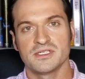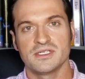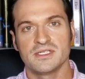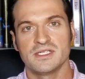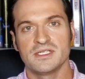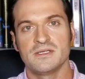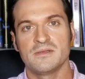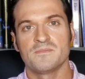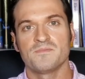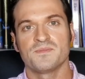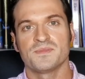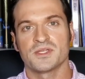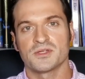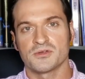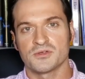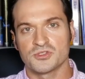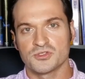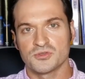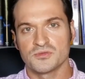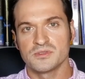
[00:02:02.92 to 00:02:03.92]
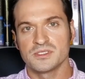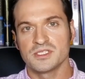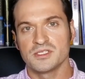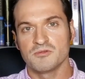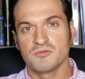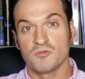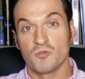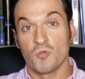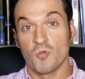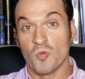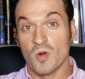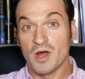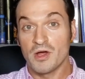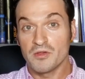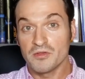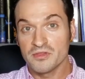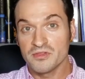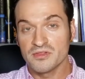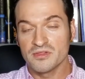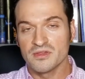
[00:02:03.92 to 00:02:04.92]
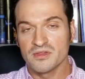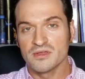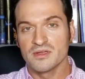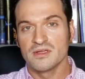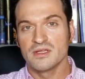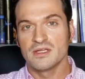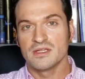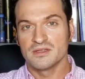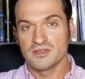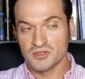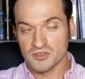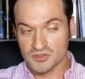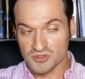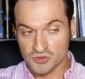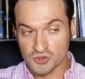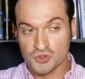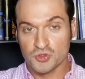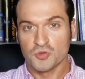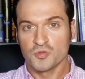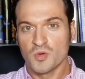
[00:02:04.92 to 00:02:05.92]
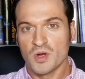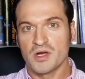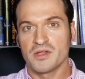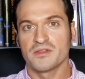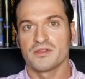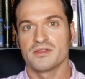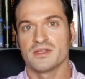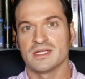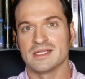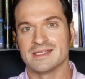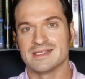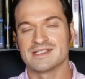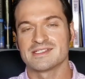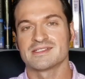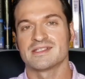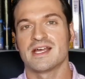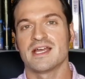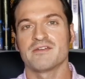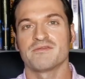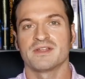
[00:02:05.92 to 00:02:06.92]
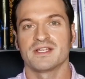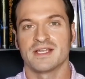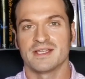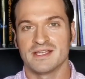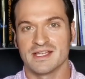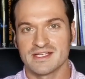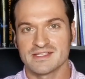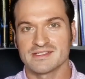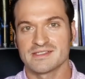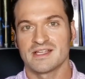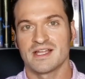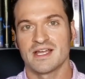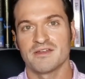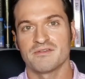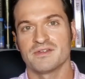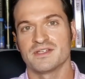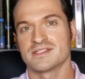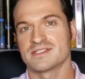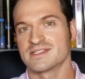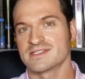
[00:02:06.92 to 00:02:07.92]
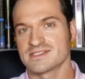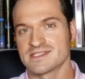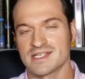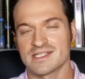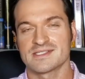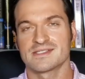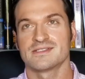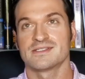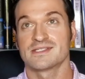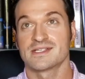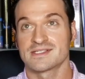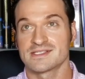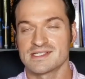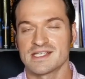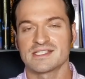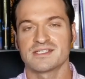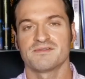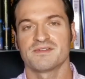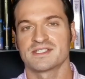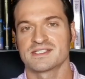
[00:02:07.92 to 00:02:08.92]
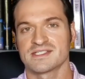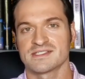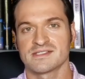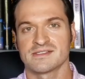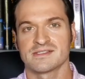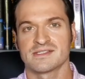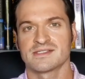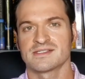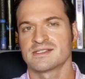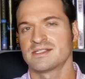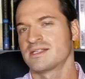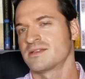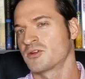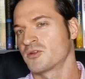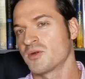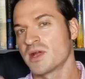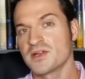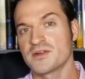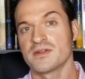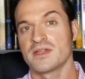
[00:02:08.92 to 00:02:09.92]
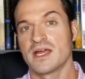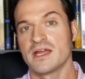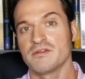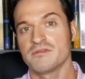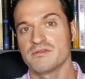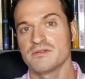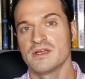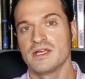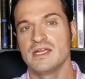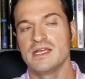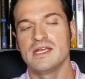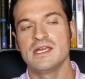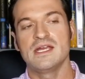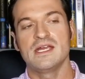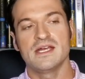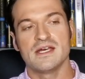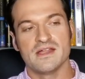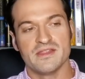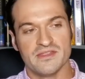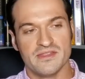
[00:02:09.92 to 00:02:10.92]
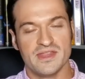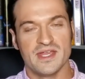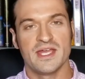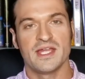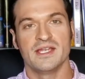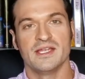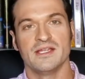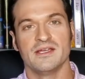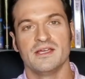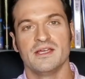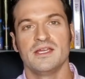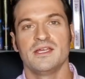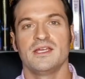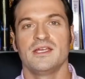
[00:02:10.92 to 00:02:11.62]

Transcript: good, that are truly wealth, that are the true wealth in this life and the next life and the successive existences in the greater life, then